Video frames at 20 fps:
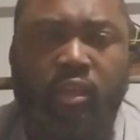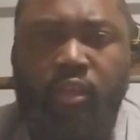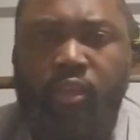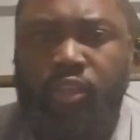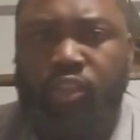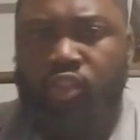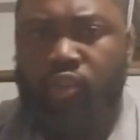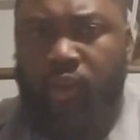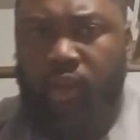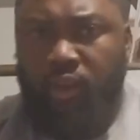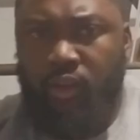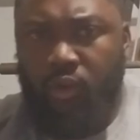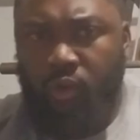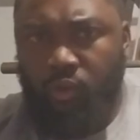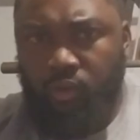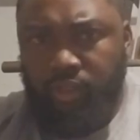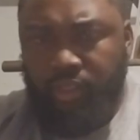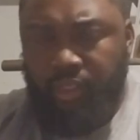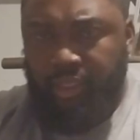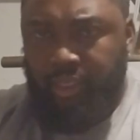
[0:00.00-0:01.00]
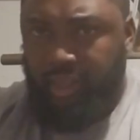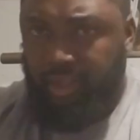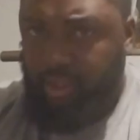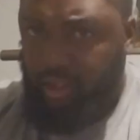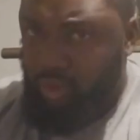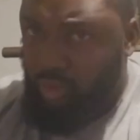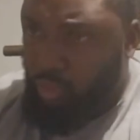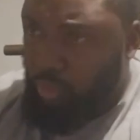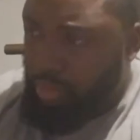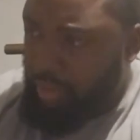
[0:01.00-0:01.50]
trying to hold it together.
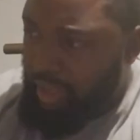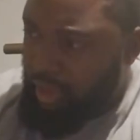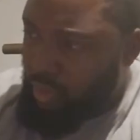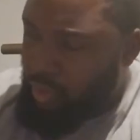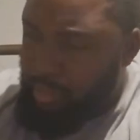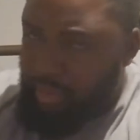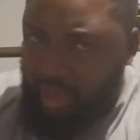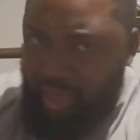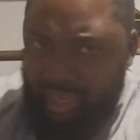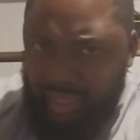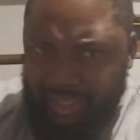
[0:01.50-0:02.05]
Don't play with me like